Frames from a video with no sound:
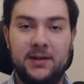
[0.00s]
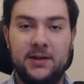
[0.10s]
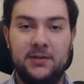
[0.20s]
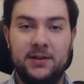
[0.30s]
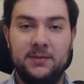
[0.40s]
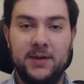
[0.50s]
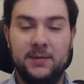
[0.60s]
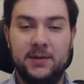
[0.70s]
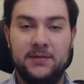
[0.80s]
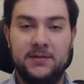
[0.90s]
accusing
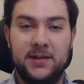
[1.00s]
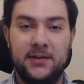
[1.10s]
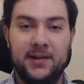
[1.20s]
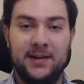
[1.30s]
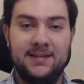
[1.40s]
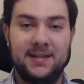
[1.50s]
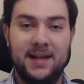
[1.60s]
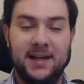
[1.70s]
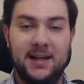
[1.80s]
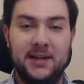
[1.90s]
people of dithering and
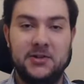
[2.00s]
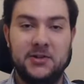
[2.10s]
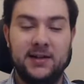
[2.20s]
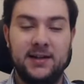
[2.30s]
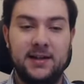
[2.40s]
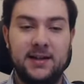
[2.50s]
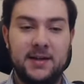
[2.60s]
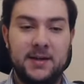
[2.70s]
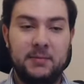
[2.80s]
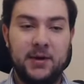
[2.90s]
delaying during the
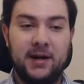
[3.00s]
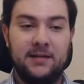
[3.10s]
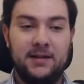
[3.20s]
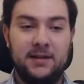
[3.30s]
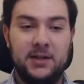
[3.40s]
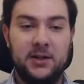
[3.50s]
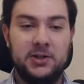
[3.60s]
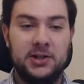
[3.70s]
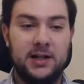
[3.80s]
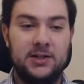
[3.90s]
Brexit
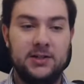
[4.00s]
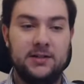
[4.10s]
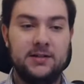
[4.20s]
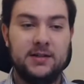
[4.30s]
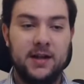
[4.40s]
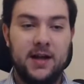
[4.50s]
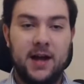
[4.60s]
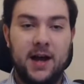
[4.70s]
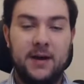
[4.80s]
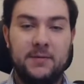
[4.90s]
negotiations.
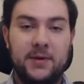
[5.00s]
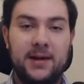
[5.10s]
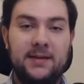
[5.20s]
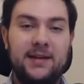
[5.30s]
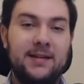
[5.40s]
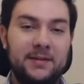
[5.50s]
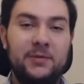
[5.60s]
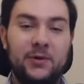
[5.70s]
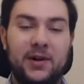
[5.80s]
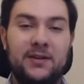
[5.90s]
Um, but I think it's
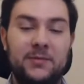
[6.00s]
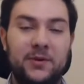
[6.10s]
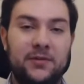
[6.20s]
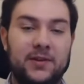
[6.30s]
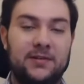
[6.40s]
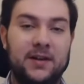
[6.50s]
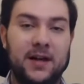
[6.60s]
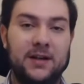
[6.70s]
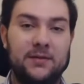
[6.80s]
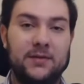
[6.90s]
more it's more of this
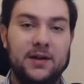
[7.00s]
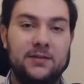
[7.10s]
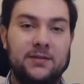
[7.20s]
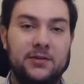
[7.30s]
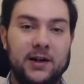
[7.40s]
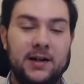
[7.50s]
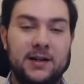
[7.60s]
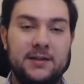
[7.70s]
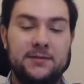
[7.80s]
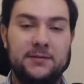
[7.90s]
kind of
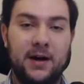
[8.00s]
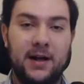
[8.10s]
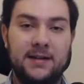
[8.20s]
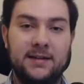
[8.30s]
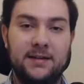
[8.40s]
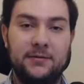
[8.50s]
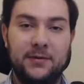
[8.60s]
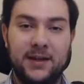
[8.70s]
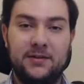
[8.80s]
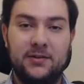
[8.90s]
struggling to find his
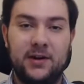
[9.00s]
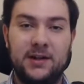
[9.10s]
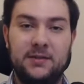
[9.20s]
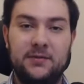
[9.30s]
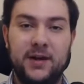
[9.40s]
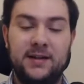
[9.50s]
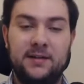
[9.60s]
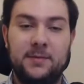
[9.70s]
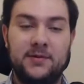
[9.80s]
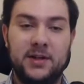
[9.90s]
feet, struggling to find
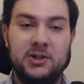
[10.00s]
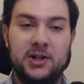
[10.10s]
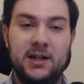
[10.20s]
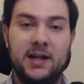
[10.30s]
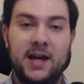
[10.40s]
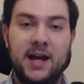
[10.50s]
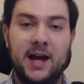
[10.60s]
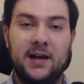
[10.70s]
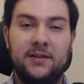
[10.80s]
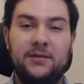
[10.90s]
his position
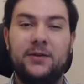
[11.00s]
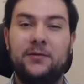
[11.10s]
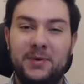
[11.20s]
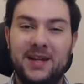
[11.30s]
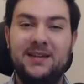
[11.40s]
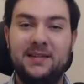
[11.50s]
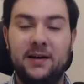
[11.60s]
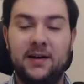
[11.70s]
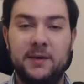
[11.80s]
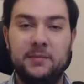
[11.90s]
as a sort of
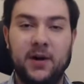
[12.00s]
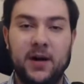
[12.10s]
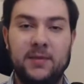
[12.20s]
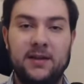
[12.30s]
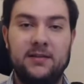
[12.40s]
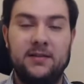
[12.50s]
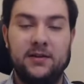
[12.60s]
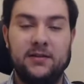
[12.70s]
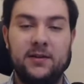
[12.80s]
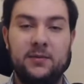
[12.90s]
peacetime prime minister,
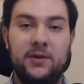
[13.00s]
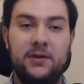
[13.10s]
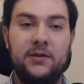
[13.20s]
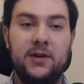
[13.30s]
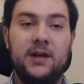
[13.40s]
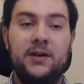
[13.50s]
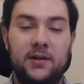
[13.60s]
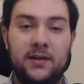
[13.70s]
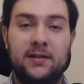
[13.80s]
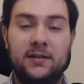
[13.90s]
as someone who's
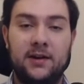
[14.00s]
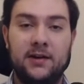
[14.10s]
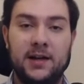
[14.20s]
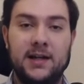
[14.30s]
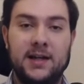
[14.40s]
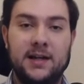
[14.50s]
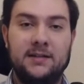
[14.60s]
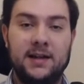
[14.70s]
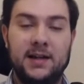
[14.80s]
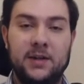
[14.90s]
not necessarily
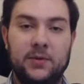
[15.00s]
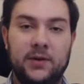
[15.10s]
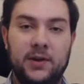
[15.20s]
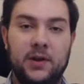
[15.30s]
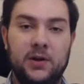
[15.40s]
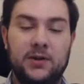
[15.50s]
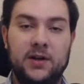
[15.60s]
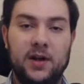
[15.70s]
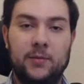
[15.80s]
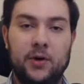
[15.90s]
dealing with a long
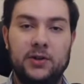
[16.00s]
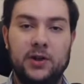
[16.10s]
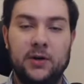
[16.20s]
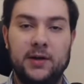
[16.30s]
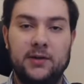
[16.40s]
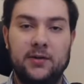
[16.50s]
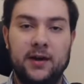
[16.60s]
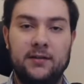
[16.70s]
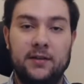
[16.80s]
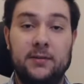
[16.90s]
term ongoing
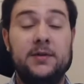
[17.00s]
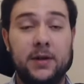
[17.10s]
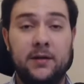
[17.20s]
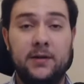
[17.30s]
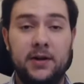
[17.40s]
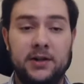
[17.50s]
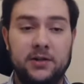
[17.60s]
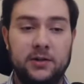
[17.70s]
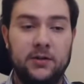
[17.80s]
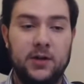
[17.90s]
crisis. We still have our
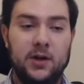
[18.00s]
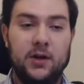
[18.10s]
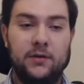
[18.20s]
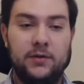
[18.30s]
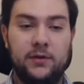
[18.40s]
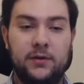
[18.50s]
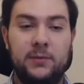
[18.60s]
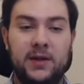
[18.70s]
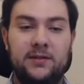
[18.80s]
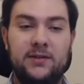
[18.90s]
issues, of course,
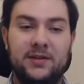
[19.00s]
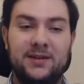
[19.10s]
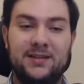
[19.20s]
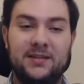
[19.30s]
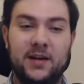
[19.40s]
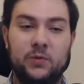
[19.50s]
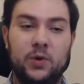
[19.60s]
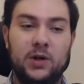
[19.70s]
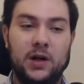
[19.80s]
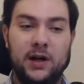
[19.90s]
but he's got to decide
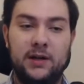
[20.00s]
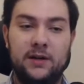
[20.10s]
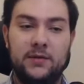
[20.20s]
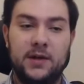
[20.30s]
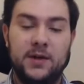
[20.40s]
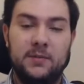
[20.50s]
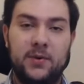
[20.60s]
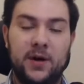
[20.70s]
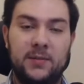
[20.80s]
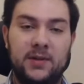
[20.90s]
what kind of
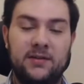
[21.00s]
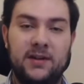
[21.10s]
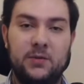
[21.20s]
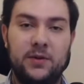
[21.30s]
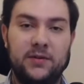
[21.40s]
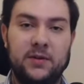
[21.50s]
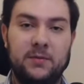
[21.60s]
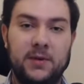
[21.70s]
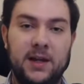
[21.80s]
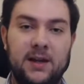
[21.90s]
prime minister he wants to
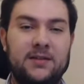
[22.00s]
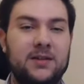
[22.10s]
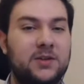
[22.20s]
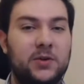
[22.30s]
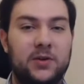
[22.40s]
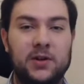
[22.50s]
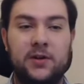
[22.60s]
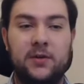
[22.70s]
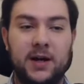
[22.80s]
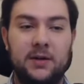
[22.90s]
be. He's going to talk a
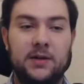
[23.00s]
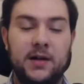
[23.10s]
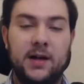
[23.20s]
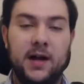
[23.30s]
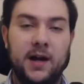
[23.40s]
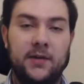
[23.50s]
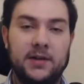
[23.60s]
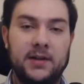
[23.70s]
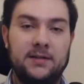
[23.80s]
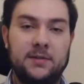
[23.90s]
lot about uh, the
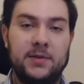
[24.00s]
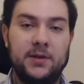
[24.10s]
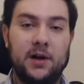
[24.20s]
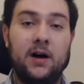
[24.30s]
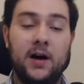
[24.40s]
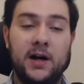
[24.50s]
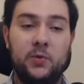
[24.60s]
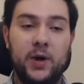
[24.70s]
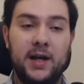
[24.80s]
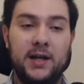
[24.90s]
need to build a high
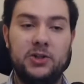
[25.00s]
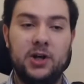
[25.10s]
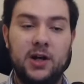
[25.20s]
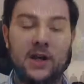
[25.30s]
wage,